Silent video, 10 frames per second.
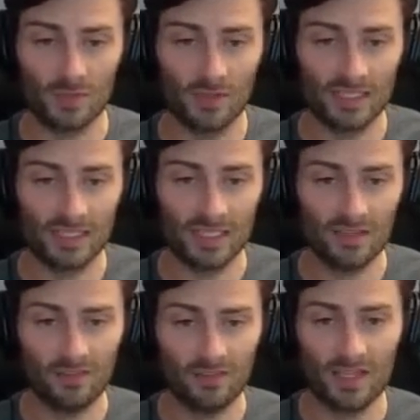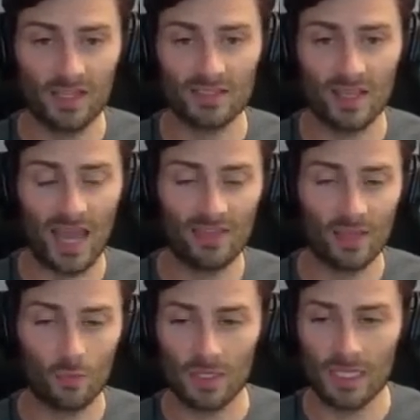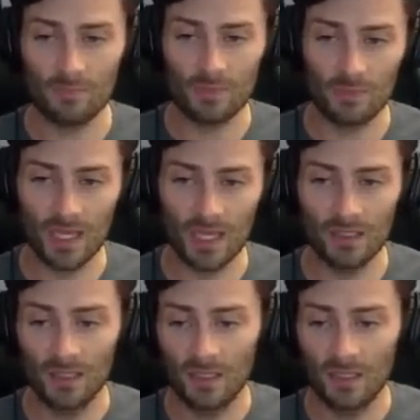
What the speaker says: So that defense, I think, will keep them in.